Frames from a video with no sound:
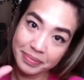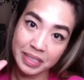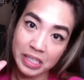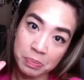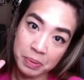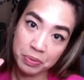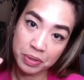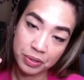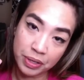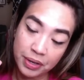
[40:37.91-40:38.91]
Let's be
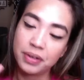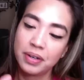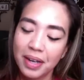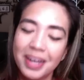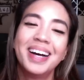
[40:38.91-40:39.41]
real here.